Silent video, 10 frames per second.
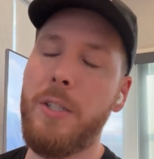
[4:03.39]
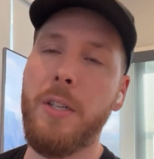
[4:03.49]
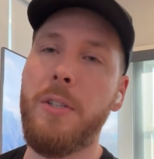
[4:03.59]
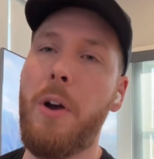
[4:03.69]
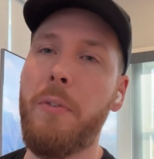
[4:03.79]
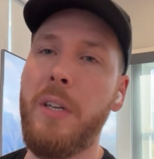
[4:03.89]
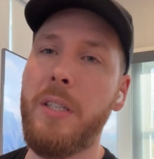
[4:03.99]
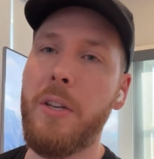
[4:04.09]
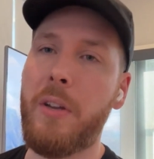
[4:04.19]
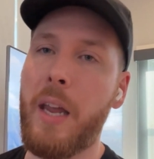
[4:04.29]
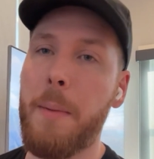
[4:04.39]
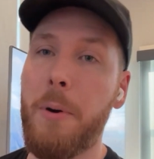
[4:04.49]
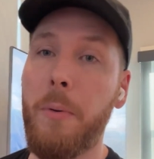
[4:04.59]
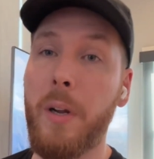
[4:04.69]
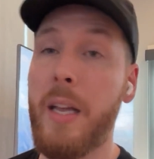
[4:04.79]
There's no reason you can't
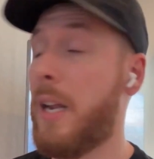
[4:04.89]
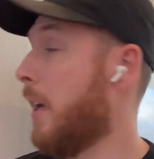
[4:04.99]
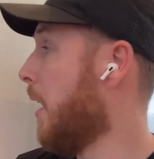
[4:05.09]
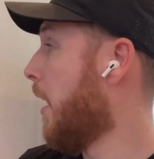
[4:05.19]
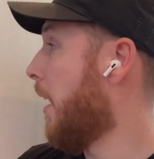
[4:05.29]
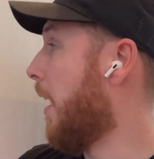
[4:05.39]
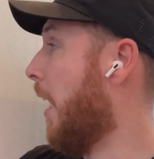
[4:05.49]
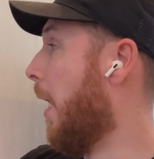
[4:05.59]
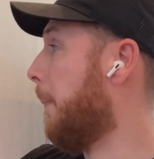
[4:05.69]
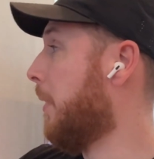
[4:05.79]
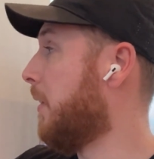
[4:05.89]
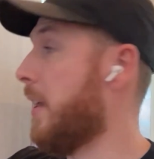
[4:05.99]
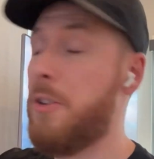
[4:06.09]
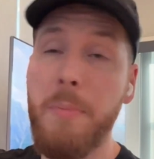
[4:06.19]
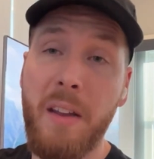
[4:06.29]
put one in. They
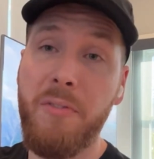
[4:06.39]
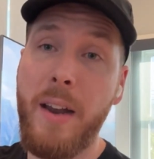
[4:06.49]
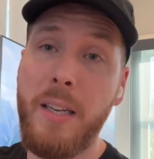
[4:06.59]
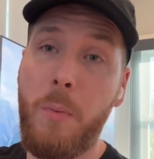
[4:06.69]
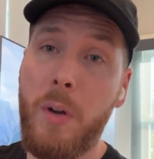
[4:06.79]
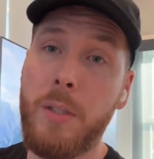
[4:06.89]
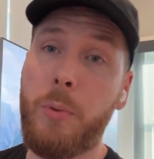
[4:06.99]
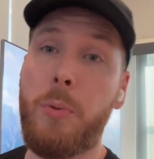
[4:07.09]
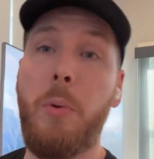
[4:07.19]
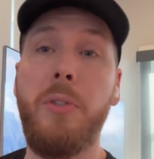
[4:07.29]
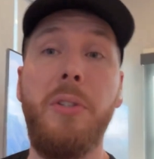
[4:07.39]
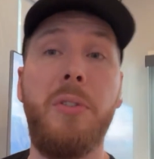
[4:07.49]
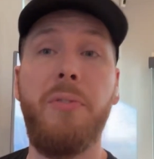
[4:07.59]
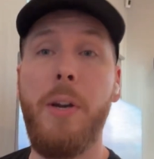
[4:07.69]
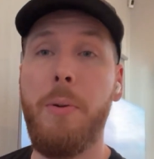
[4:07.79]
do make vented ones, which we'll use
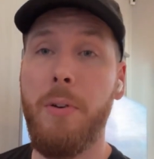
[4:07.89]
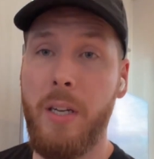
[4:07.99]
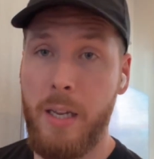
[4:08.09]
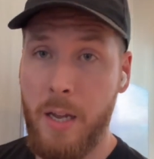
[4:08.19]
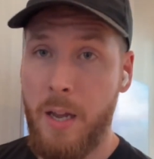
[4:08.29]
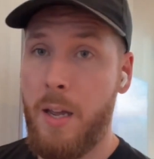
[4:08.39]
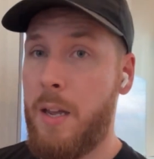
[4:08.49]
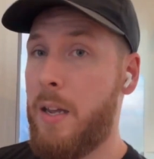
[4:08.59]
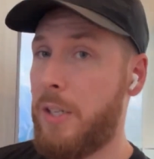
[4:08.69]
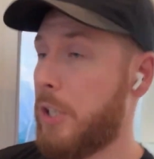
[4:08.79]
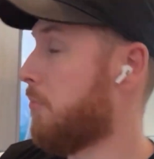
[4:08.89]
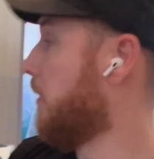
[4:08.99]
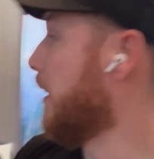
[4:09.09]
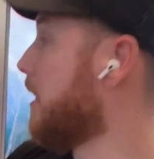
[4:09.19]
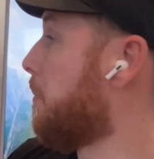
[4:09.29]
frequently. It just
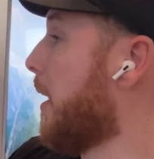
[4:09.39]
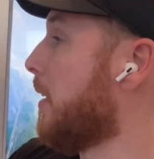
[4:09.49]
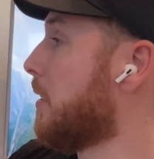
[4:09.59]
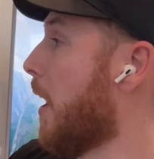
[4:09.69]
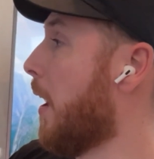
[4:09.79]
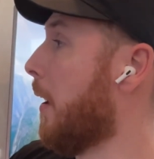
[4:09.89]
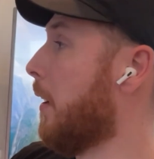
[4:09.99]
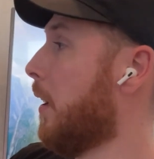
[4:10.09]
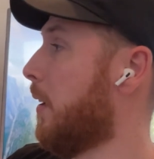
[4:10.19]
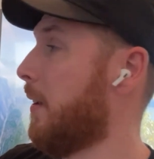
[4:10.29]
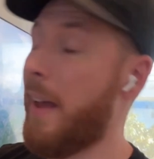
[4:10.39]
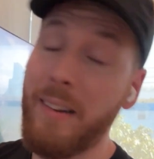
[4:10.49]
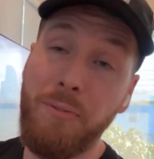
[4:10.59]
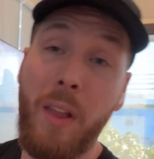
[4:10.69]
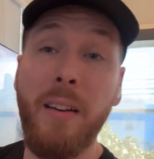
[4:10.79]
really depends on,
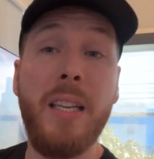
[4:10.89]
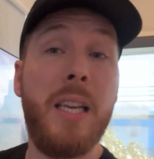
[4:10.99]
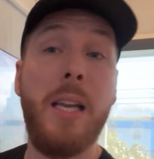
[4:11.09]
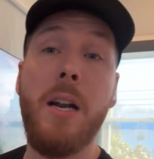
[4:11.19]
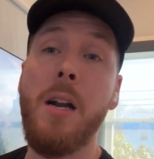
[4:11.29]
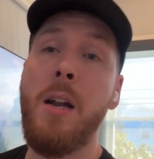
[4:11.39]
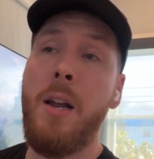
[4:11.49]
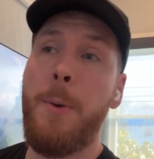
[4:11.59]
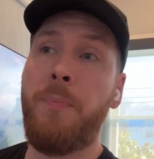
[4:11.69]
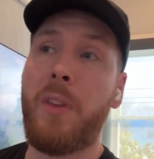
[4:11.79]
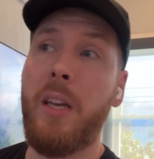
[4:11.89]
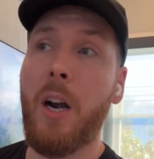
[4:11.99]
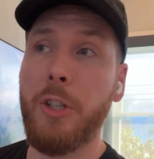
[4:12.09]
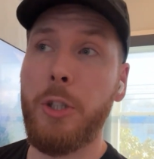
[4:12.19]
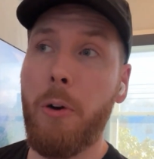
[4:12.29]
at least here in
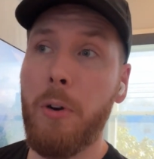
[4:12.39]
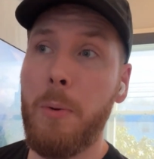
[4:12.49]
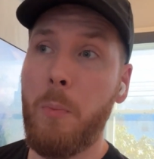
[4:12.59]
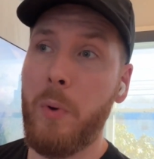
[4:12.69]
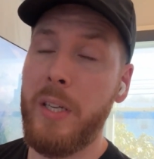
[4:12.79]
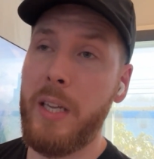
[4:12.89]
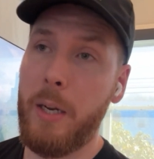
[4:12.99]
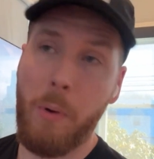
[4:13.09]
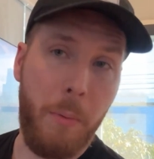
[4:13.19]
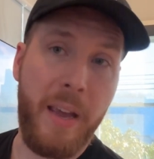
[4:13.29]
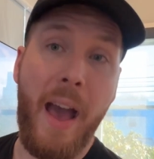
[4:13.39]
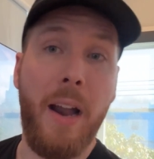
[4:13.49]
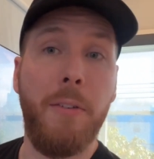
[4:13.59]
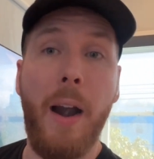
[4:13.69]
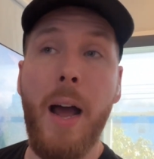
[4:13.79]
our showroom, we did what we had
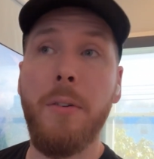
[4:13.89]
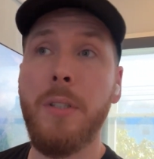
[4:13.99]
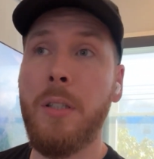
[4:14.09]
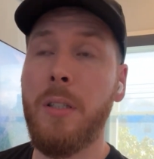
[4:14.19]
around.